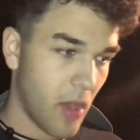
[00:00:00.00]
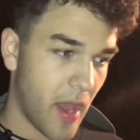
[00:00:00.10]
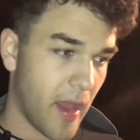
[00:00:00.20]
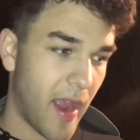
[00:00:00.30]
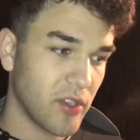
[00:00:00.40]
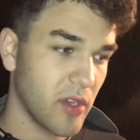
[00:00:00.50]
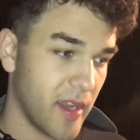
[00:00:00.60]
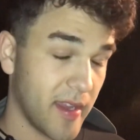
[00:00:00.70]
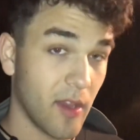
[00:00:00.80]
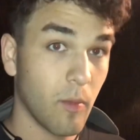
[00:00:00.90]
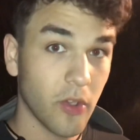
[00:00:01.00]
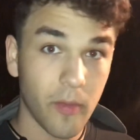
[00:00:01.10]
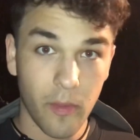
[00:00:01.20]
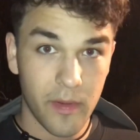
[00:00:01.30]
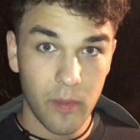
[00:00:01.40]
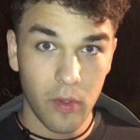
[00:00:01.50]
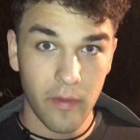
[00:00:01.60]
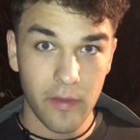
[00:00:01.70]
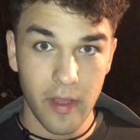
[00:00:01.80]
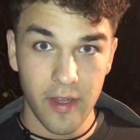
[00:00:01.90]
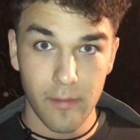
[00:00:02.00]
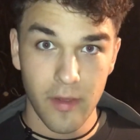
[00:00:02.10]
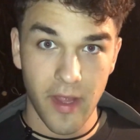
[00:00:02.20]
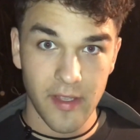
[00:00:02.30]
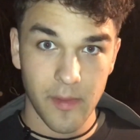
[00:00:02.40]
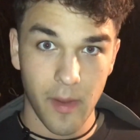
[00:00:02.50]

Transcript: I actually can kill multiple people if you hit them in that